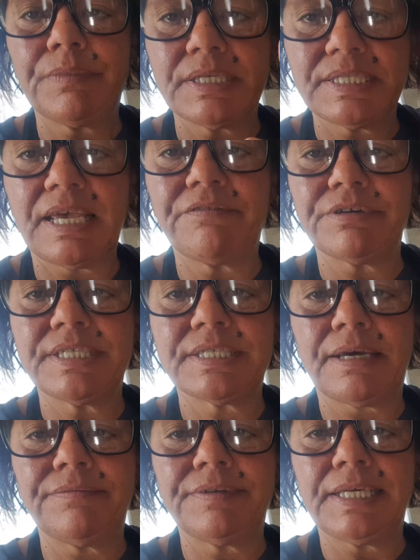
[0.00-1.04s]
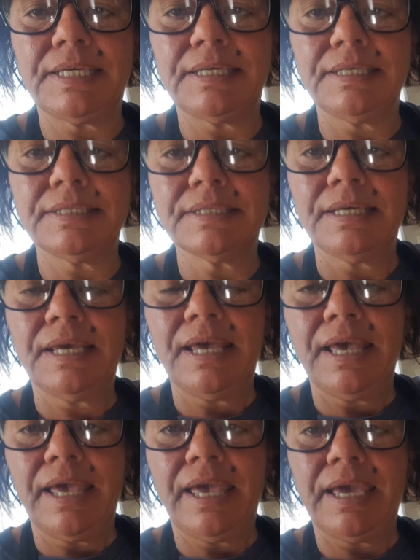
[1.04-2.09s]
savoury stuffed eggs,
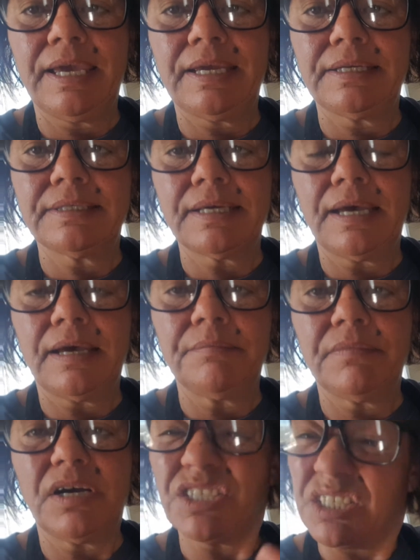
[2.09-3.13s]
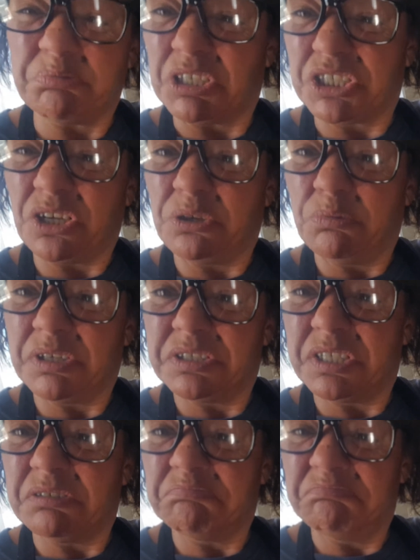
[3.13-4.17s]
and I just want to show you what I
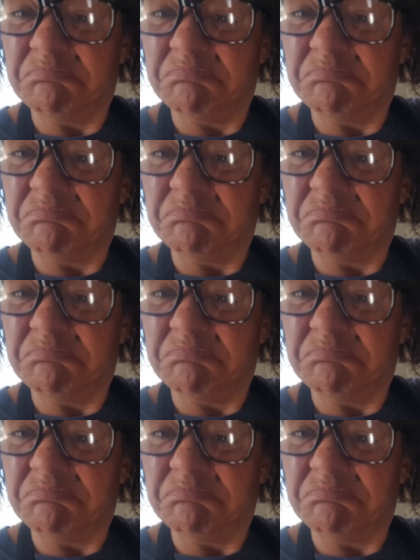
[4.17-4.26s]
did.